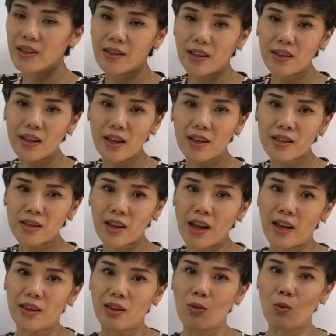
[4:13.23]
sentence
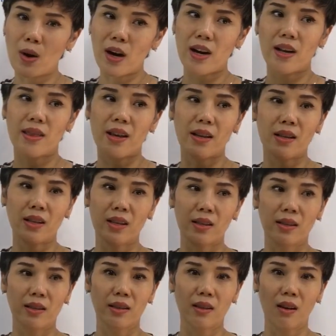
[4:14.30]
and the way that
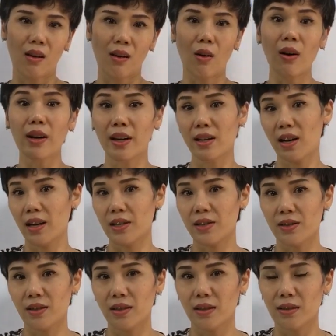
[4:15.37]
it
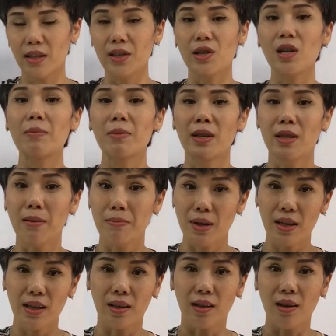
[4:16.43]
organized determine the
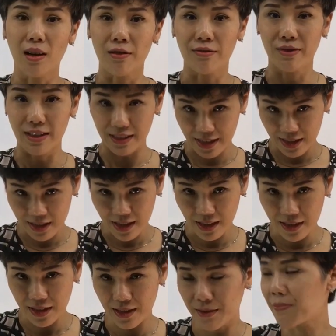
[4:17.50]
meaning of the
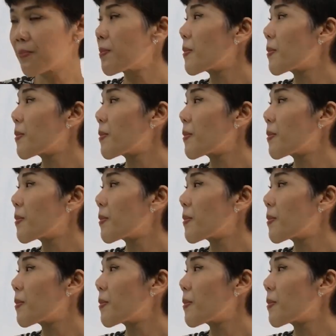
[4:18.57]
sentence.